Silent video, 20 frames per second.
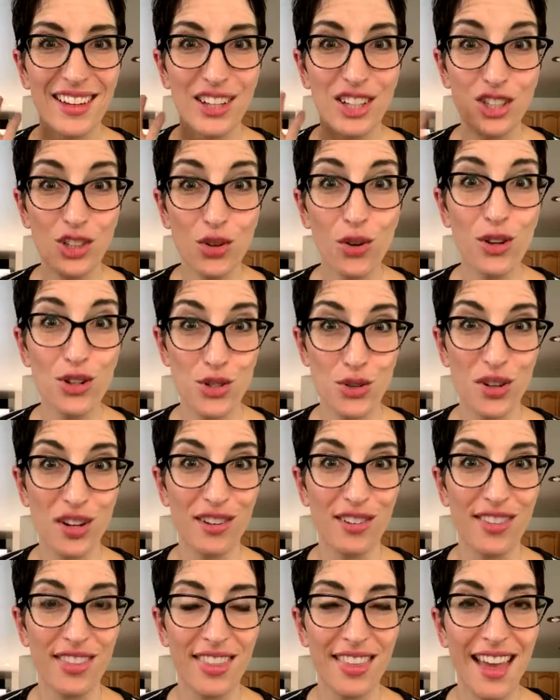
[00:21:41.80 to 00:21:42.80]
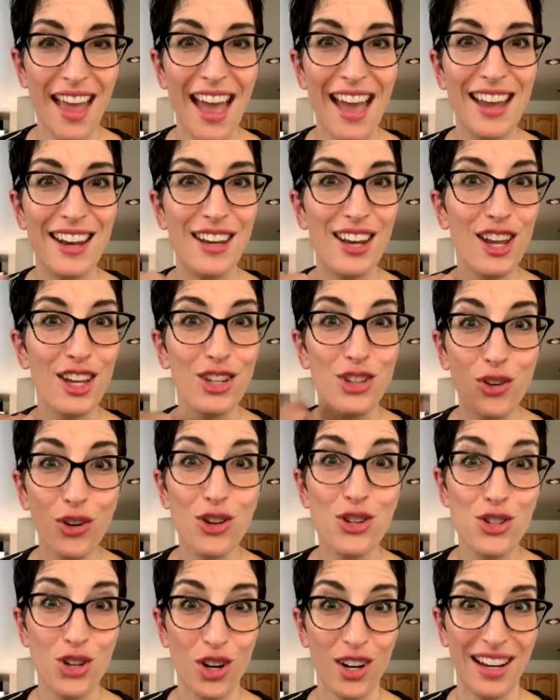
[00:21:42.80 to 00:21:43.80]
your truth and
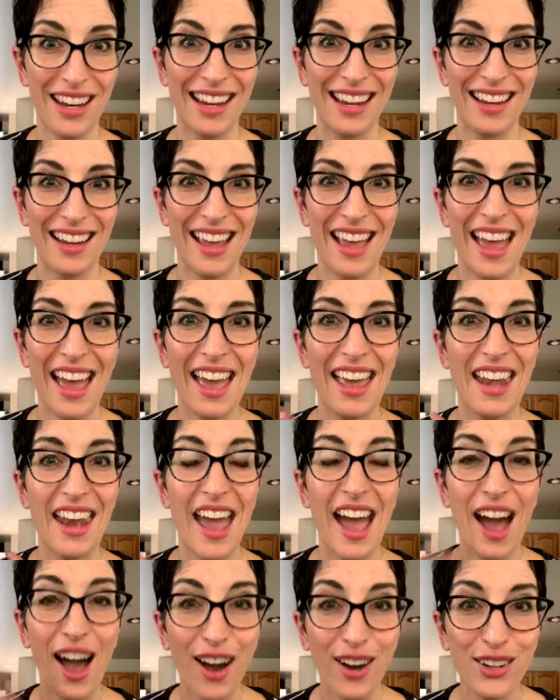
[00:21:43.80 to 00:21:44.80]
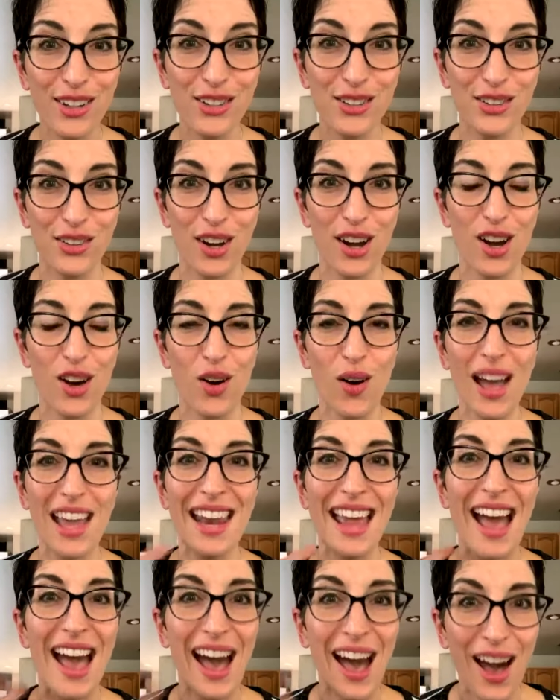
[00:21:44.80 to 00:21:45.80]
your journey and how you grow
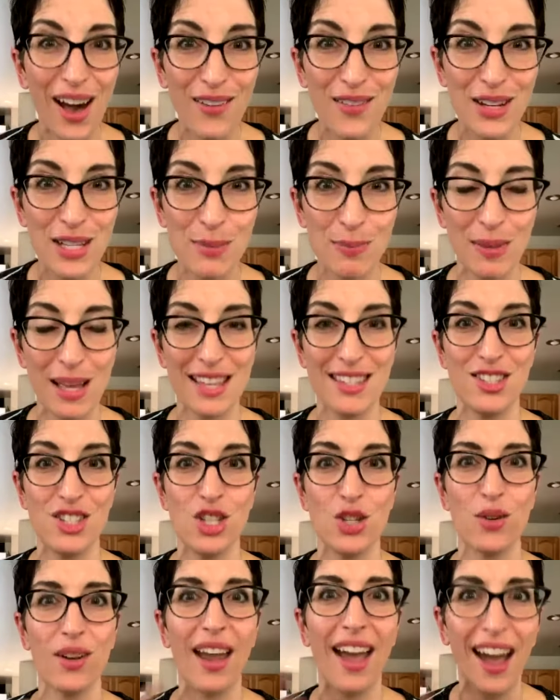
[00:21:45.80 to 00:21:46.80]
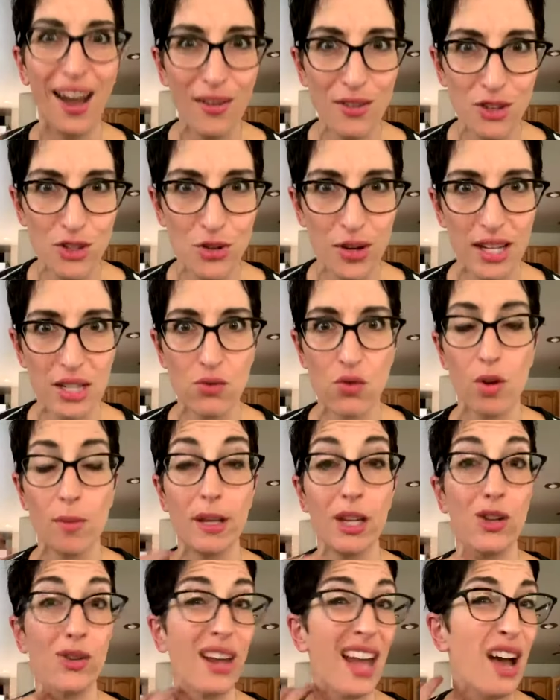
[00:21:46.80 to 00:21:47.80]
and how it's blessed you and how it's
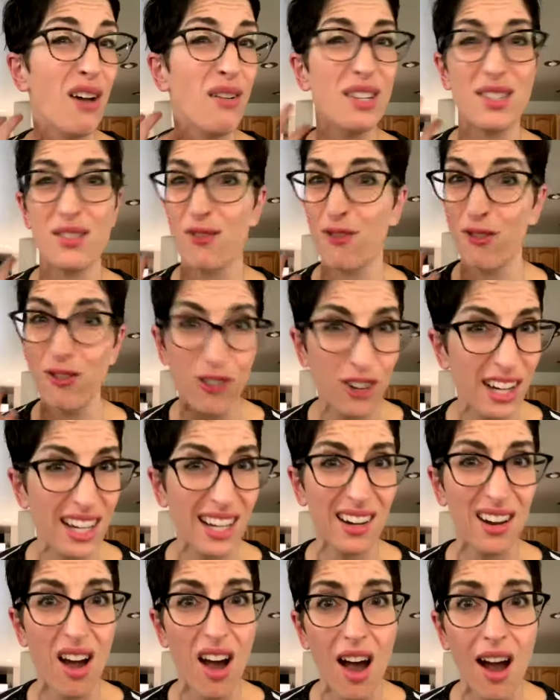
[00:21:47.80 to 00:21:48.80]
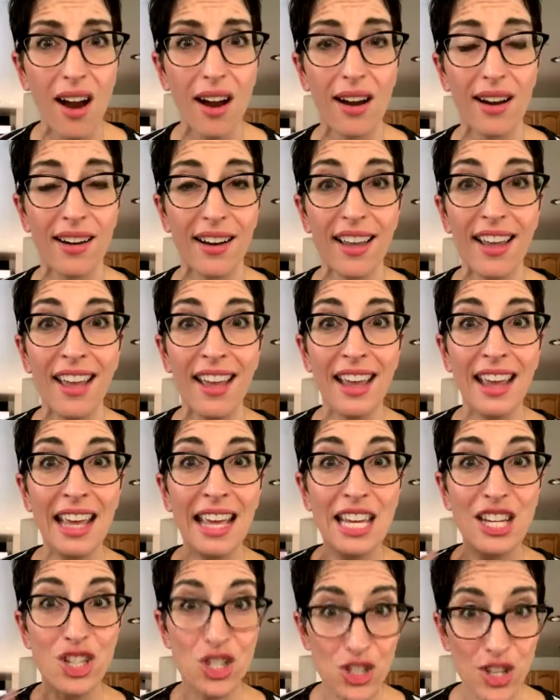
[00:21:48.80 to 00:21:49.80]
transforming you and how it's freaking hard.
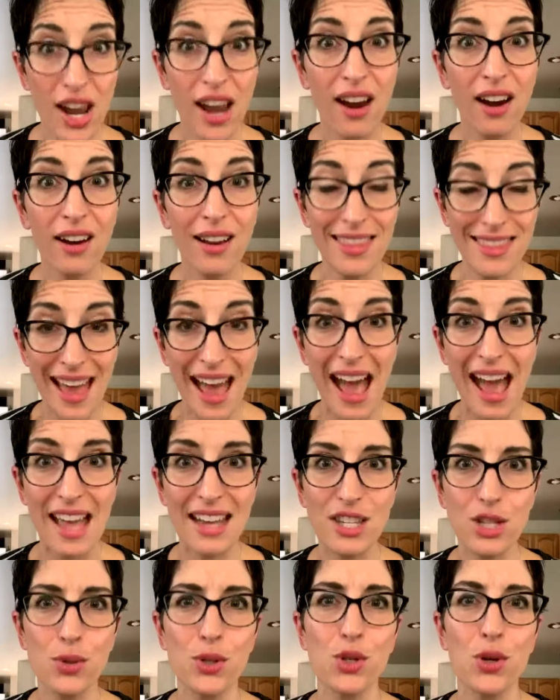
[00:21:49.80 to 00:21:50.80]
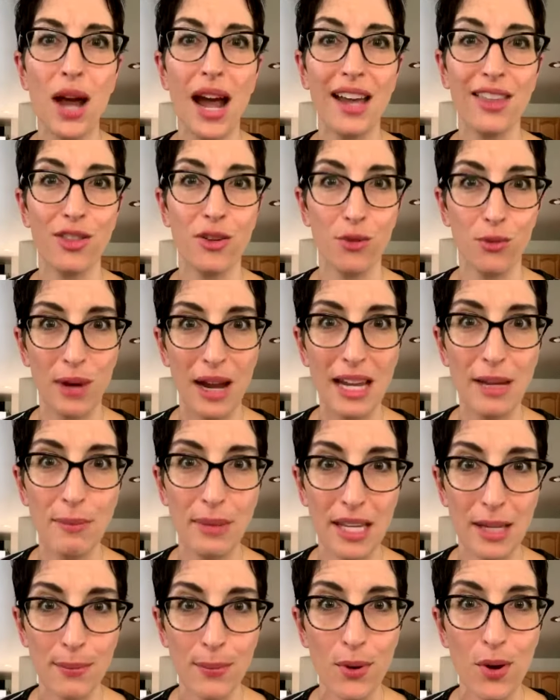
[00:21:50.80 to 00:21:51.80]
Share that to attract the right
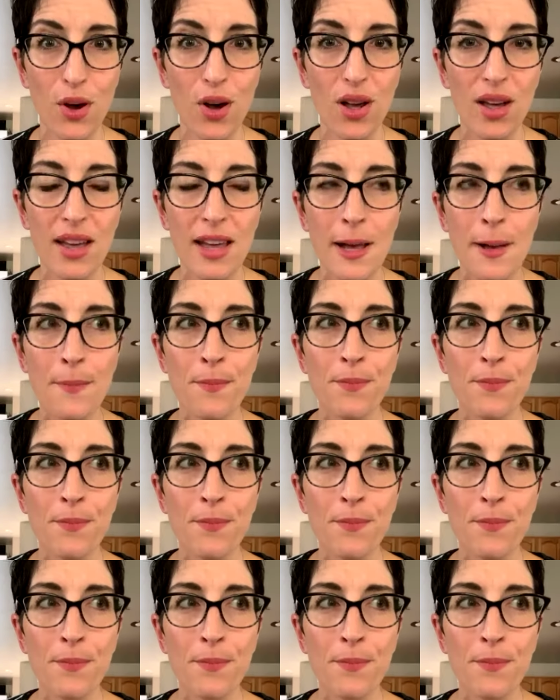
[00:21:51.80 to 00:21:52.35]
people